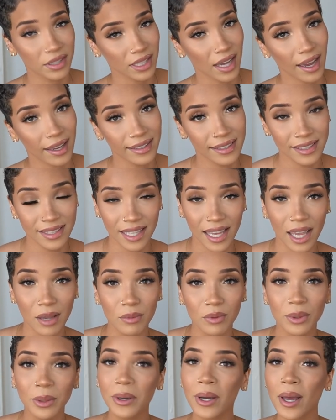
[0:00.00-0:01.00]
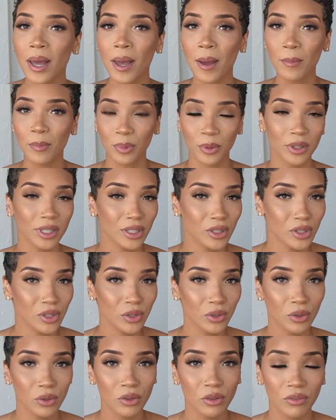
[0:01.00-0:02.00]
sized table pretty
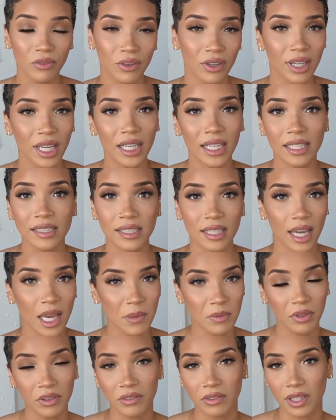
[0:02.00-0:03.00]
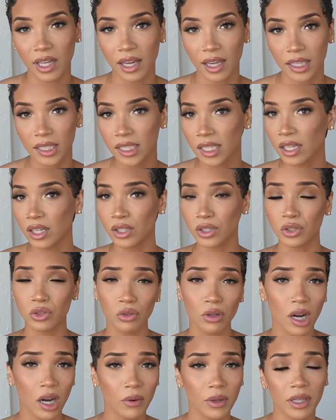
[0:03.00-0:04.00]
soon for any type of like
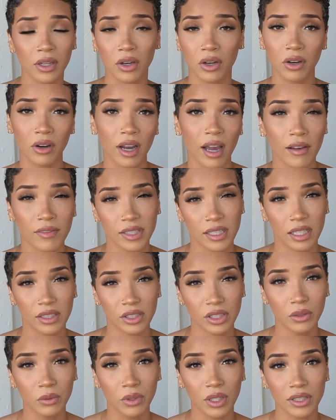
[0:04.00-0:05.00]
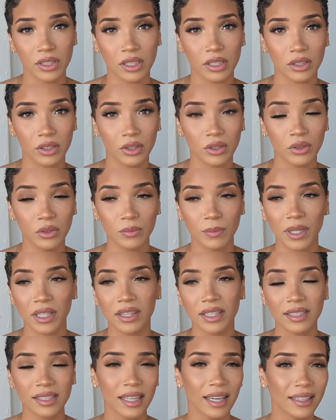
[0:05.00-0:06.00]
drawing or crafts that she wants to do.
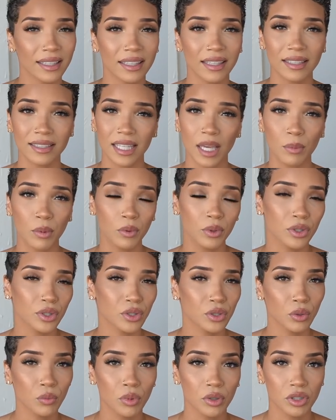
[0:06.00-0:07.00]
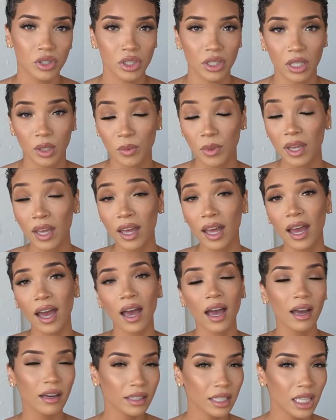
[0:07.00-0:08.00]
But this IKEA table was super cheap.
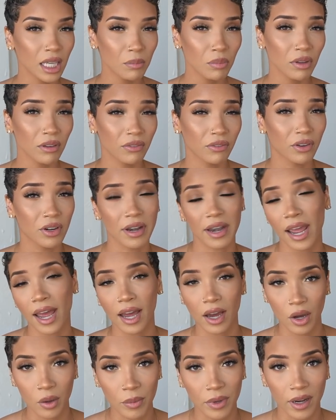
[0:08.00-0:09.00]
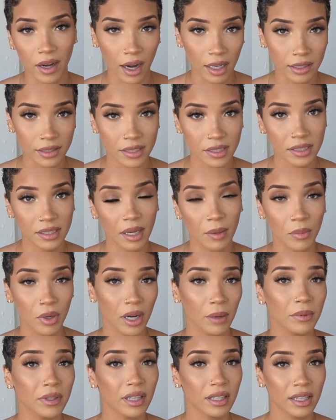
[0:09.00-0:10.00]
I'll keep it for now, but honestly, I'm
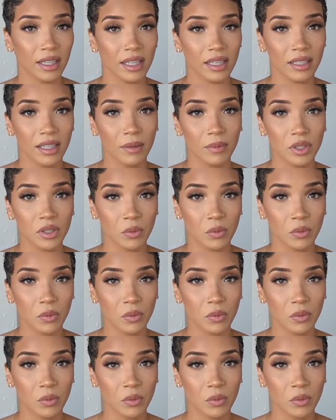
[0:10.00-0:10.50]
probably gonna end up